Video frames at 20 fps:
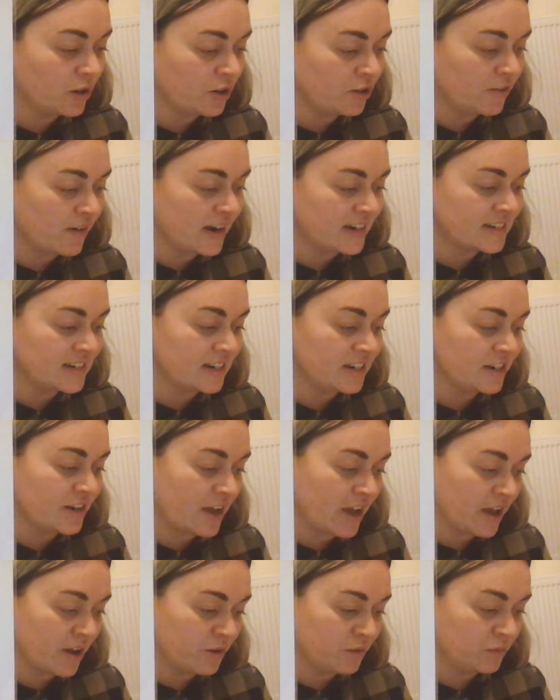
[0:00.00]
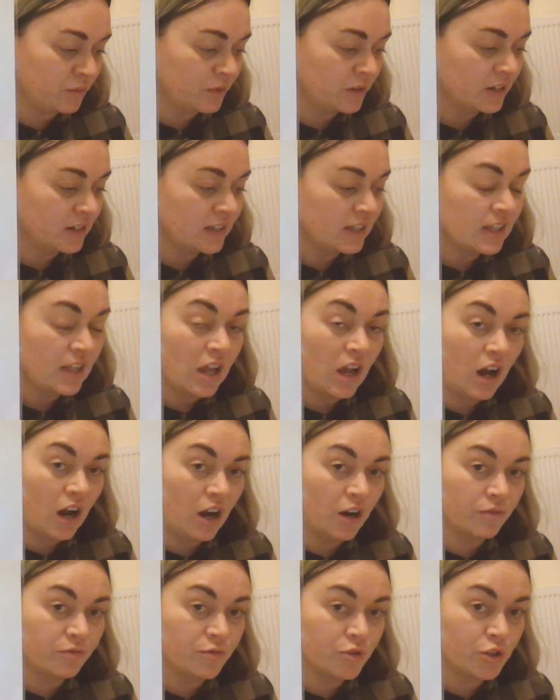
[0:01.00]
already know
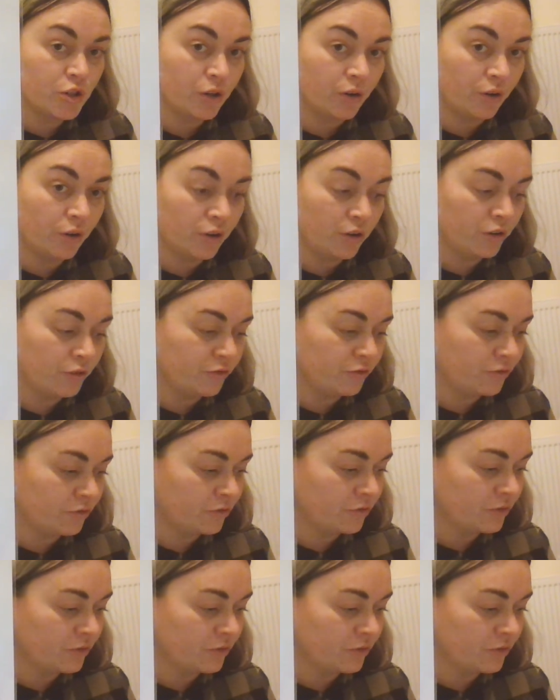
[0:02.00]
of tough